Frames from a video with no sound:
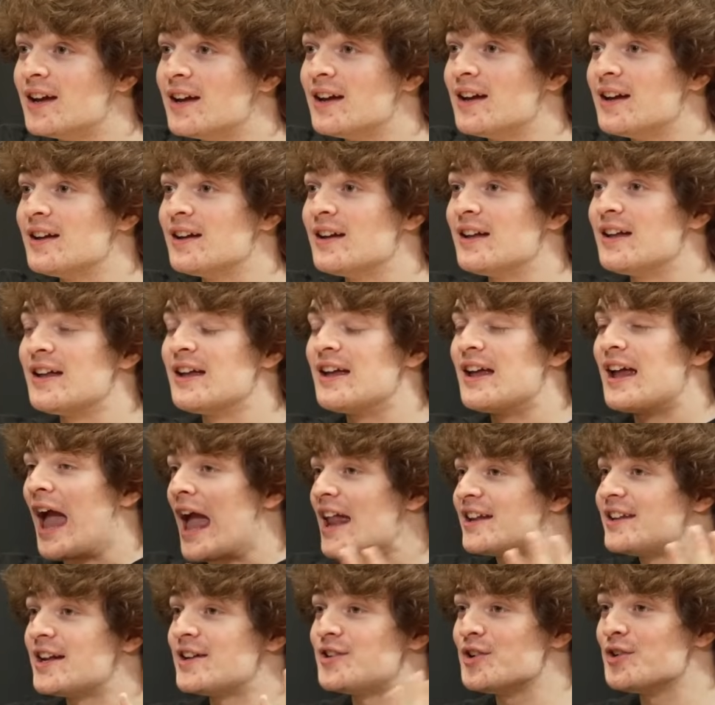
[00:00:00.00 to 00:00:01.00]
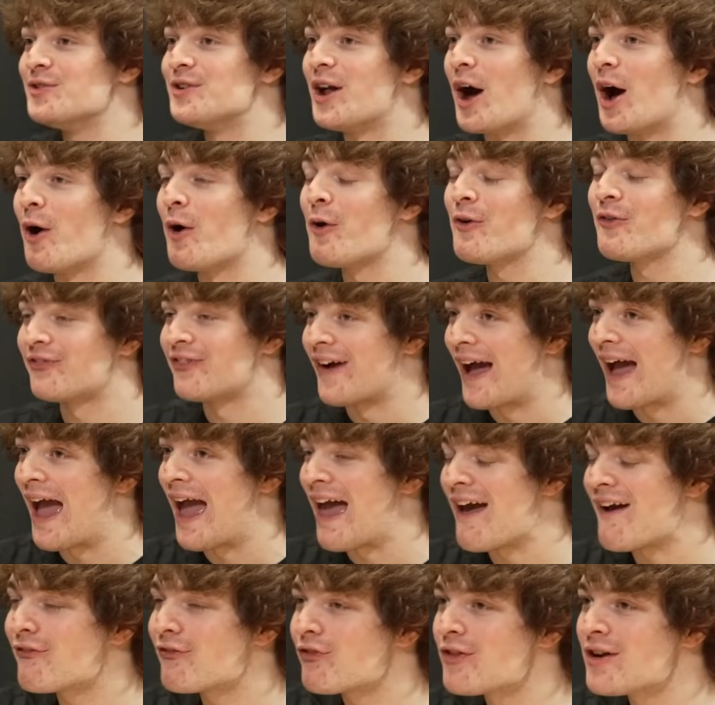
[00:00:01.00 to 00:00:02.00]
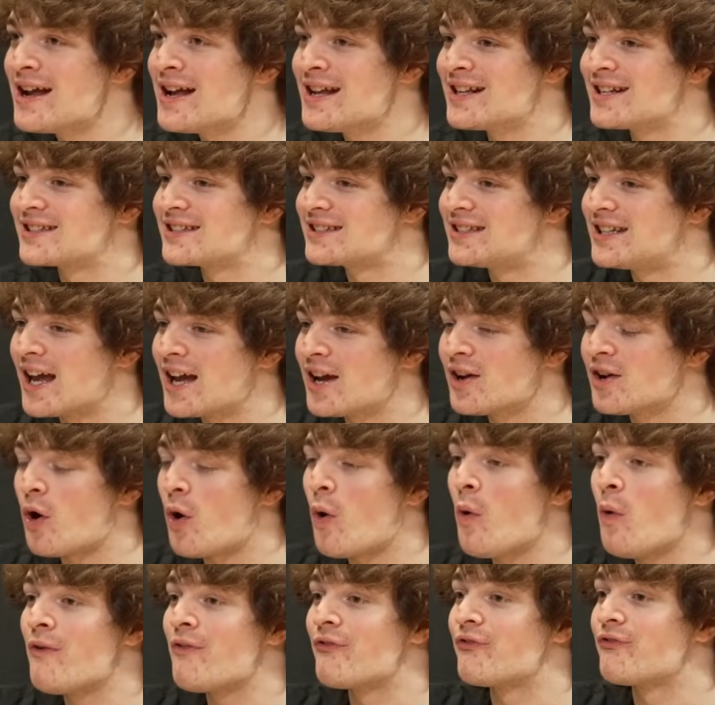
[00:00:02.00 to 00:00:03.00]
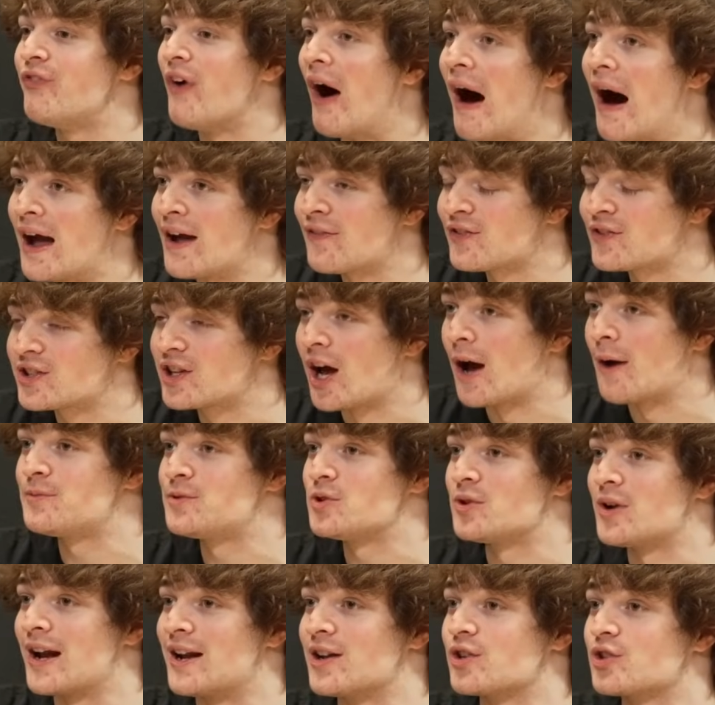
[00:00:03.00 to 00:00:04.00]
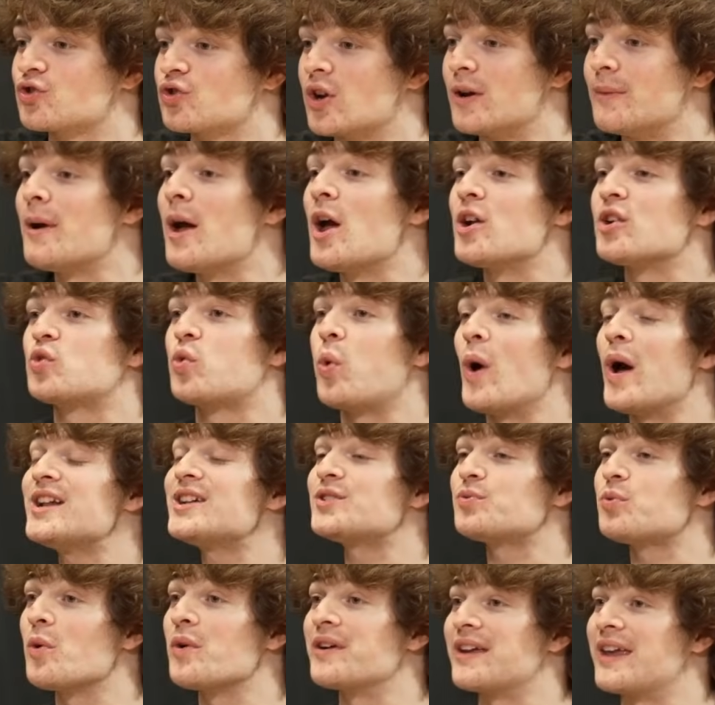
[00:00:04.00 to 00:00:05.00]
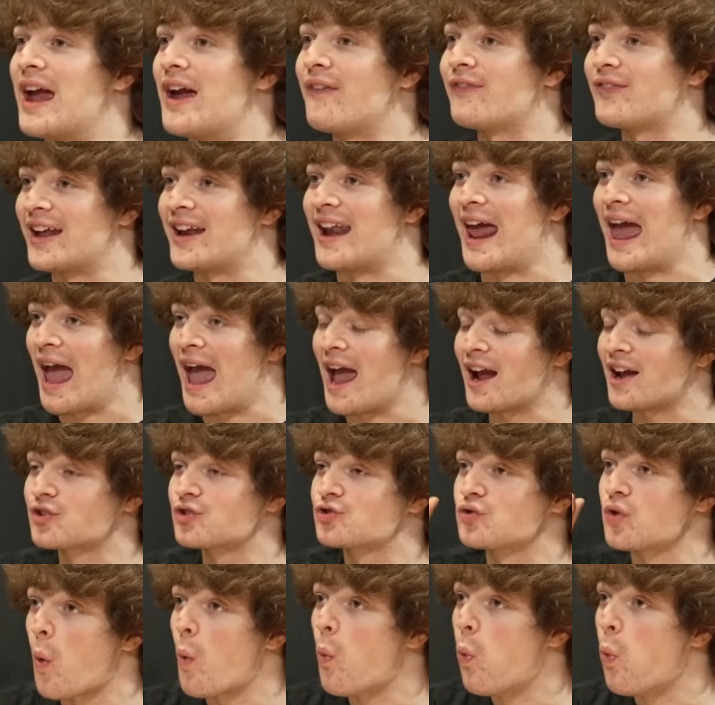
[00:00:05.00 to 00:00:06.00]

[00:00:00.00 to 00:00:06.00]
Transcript: Wait, what? Did you know for every single five subs you get in a stream, Twitch will gift an extra